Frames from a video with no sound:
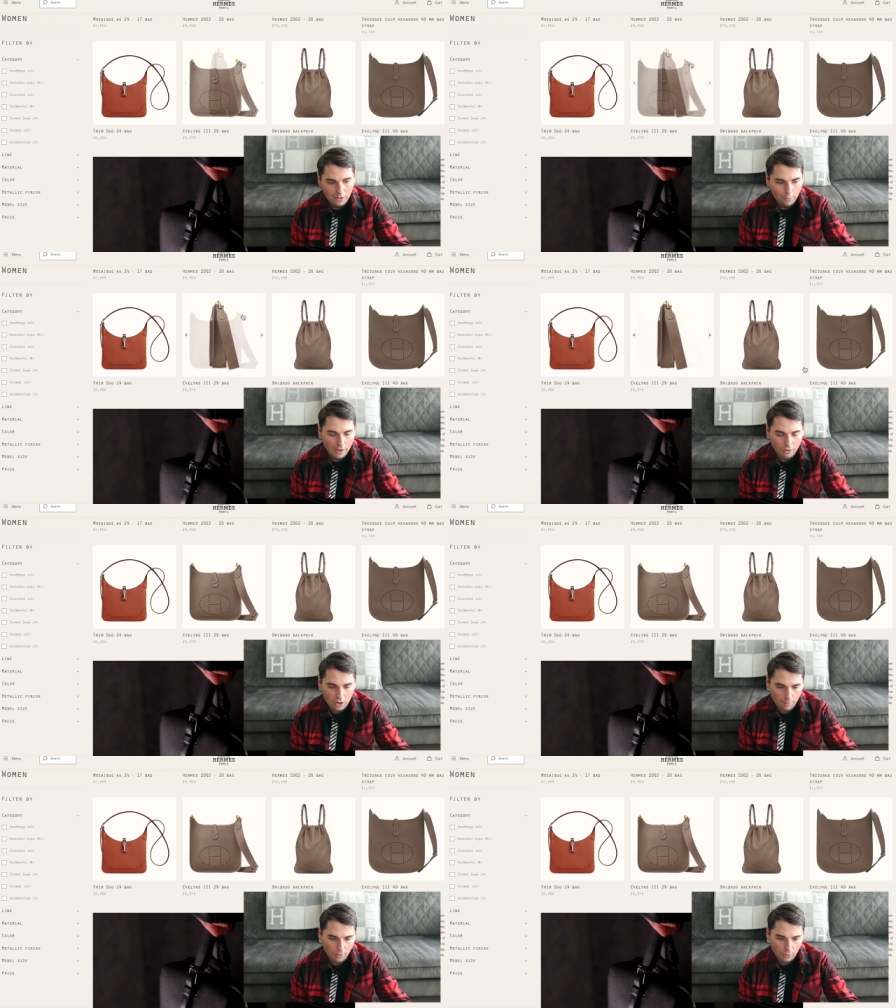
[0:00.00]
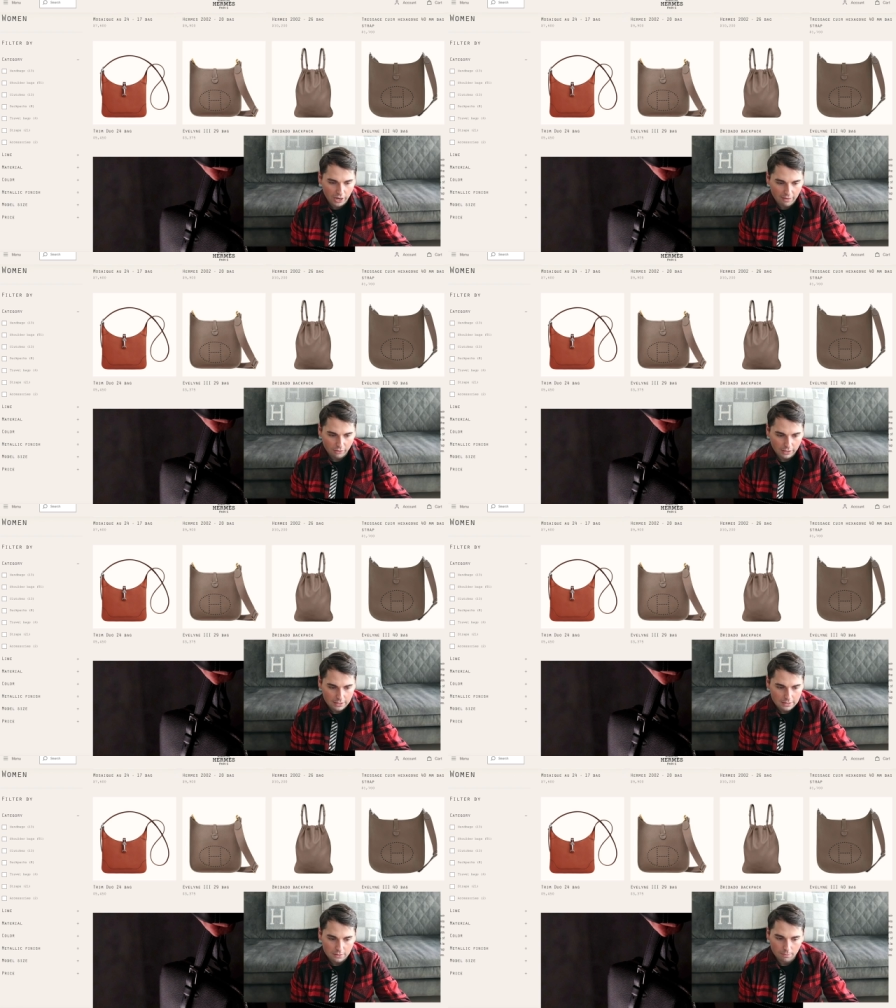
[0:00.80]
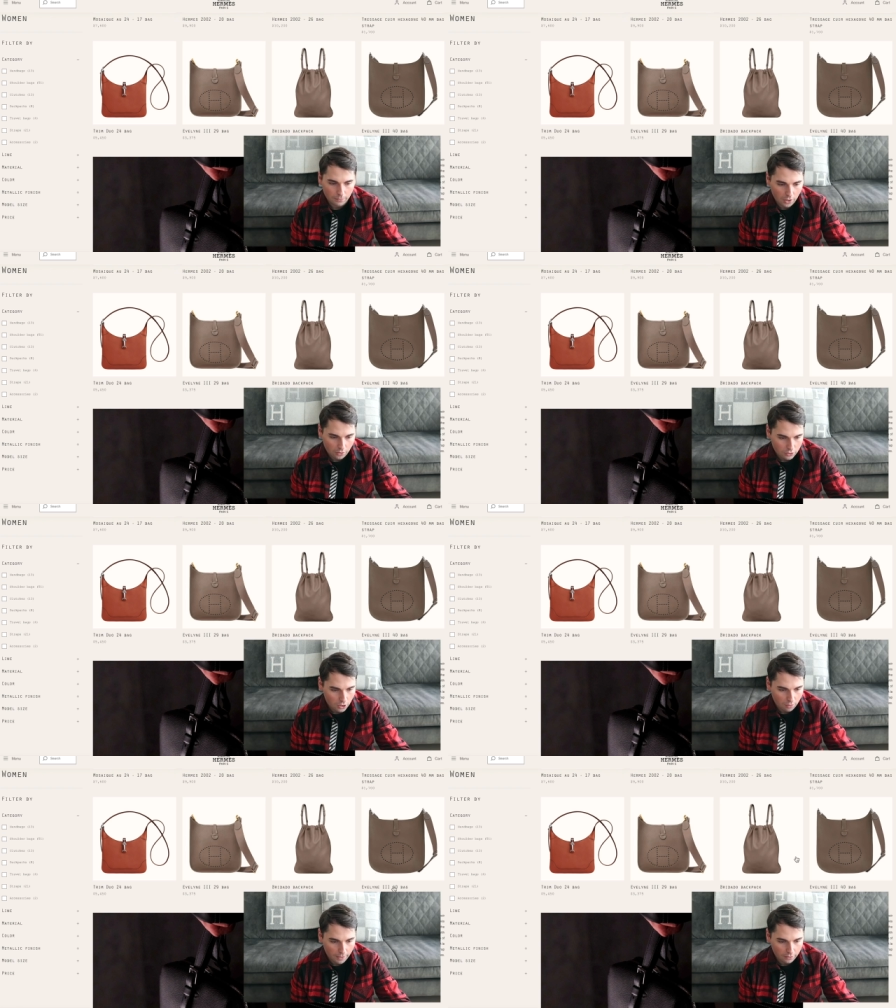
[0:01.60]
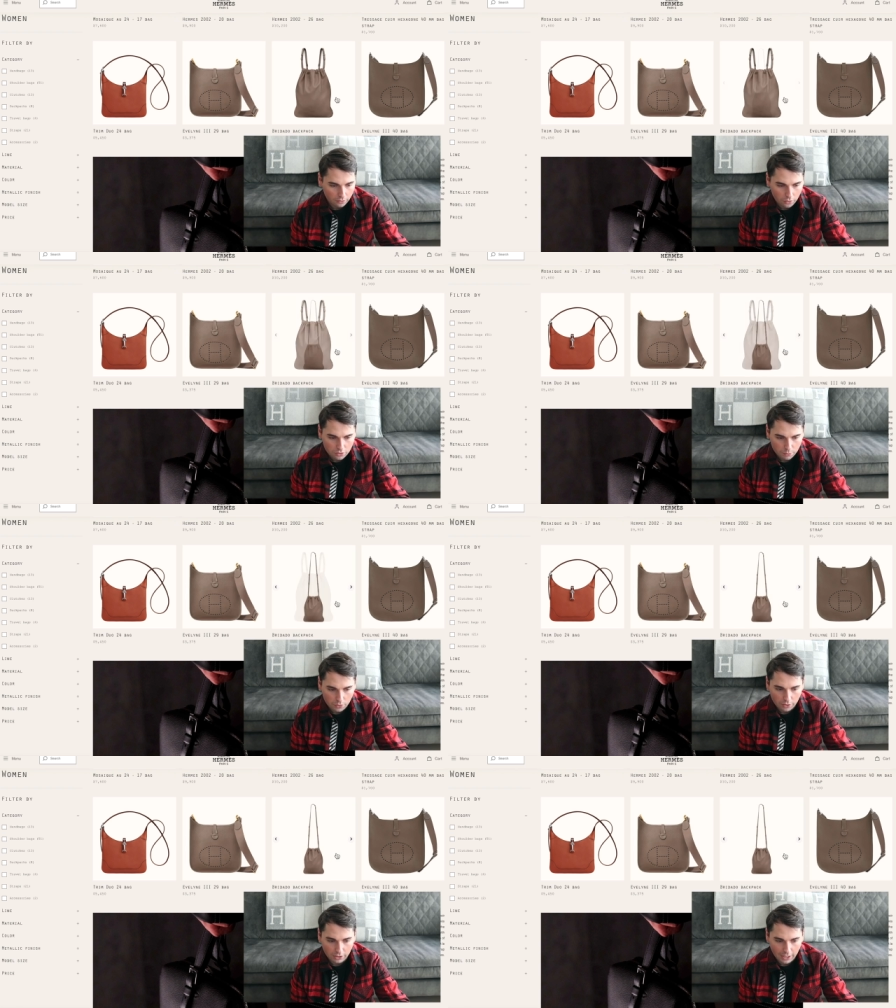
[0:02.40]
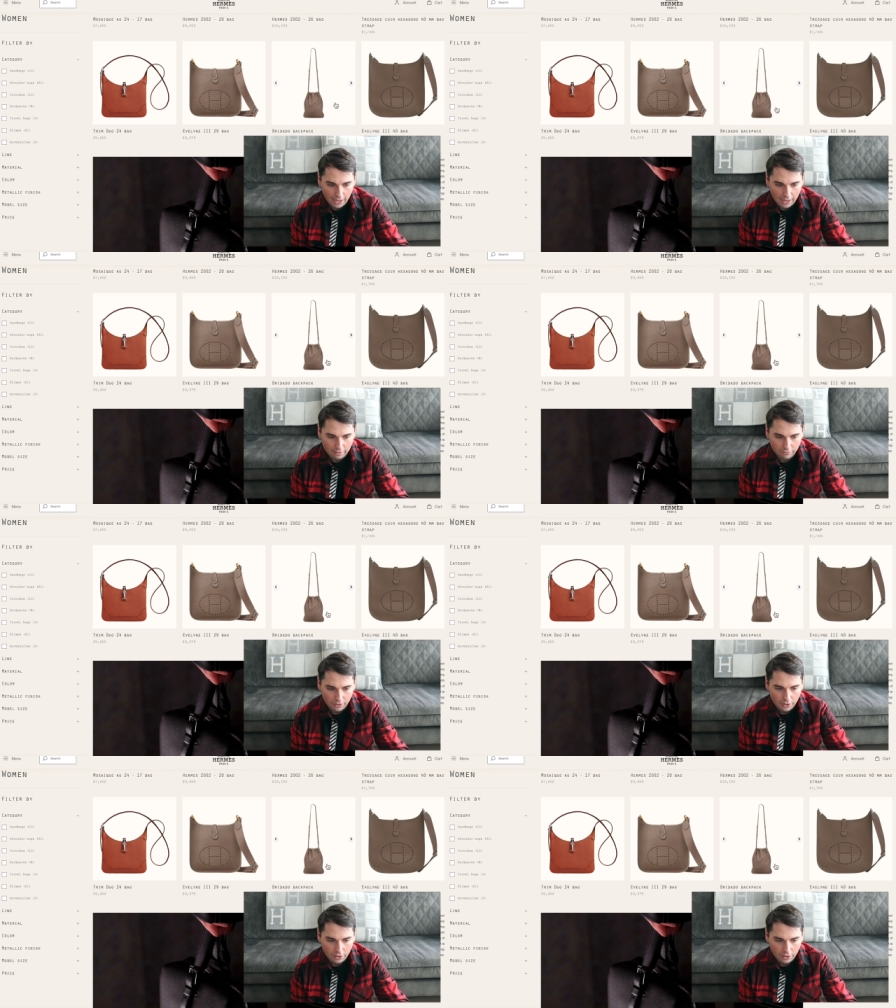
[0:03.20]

We have a couple more Evelynes. I'm not going to talk about those, we already have.